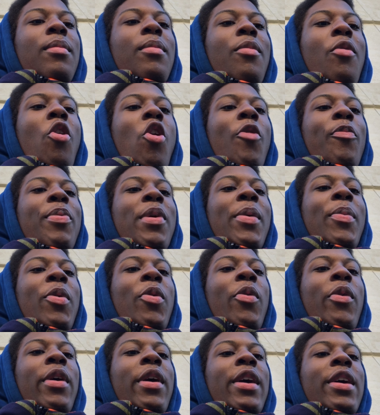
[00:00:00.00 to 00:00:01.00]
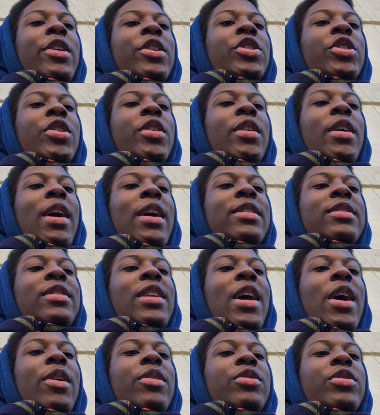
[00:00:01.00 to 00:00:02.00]
more people were injured has
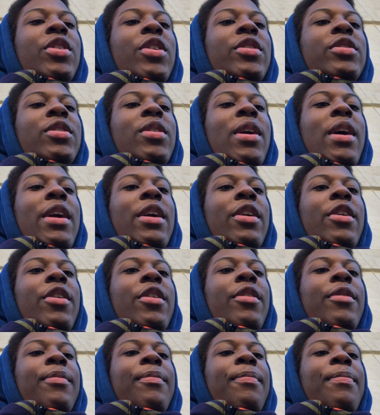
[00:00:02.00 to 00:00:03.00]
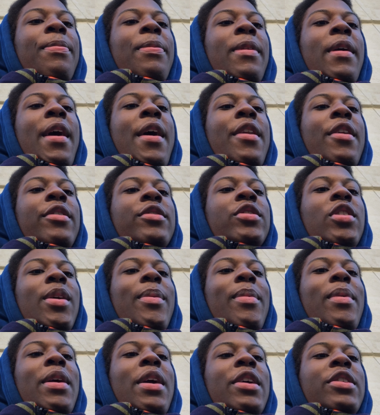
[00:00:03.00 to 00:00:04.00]
now turned to anger and
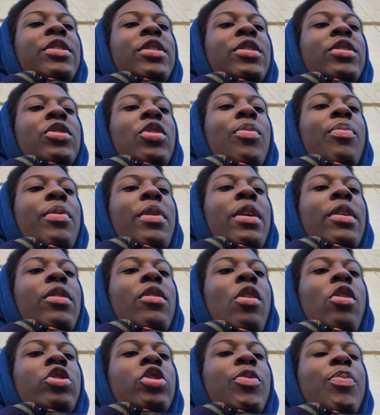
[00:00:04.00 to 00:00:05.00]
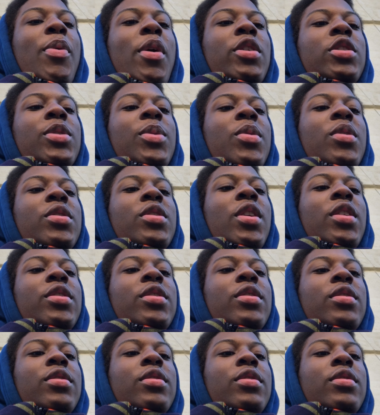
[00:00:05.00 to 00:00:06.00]
determination to bring those responsible to
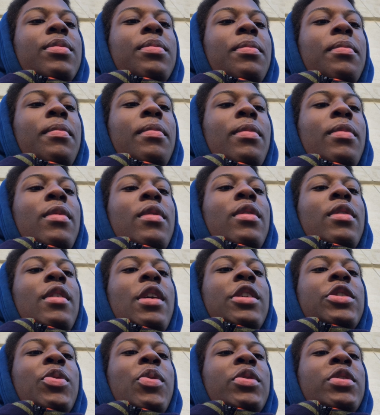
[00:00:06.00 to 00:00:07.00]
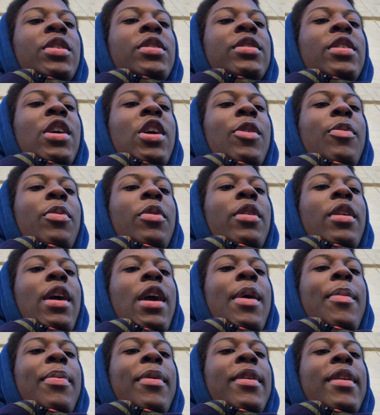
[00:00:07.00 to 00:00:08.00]
justice. This was a terrible
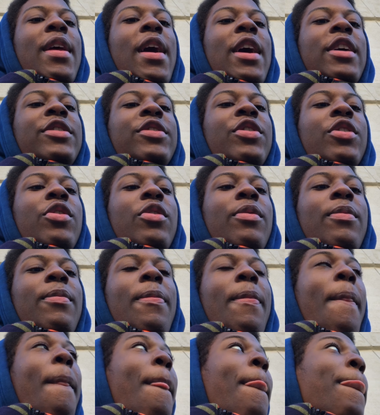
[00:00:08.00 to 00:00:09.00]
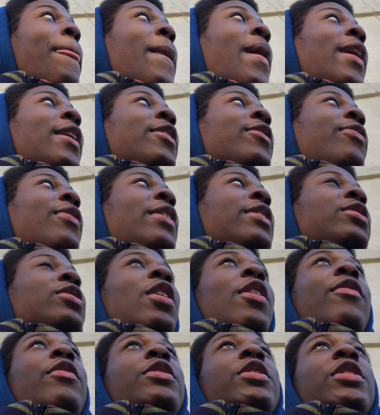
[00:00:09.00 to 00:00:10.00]
day, but Nashville has faced other